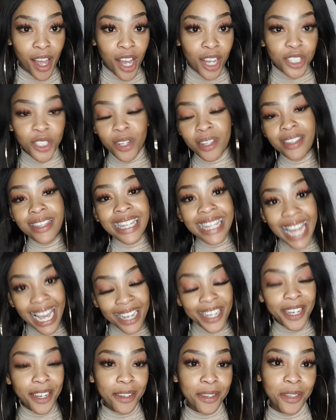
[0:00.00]
So
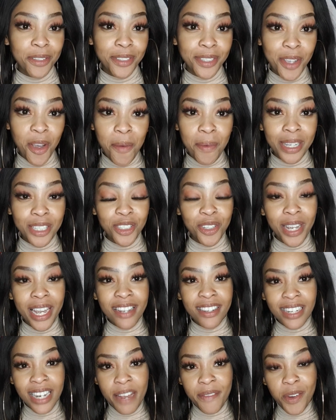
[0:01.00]
thank you so much to
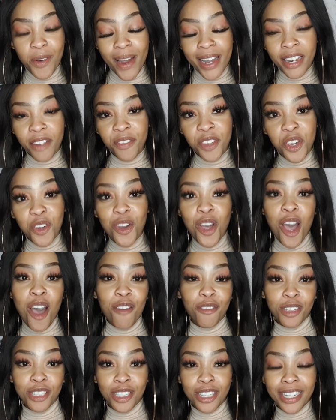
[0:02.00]
each and every one of you
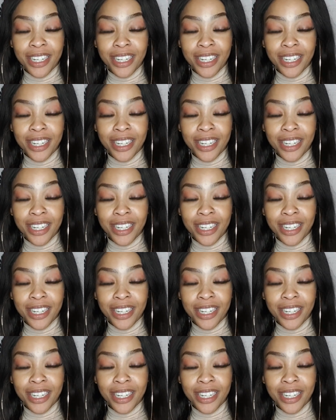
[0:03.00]
for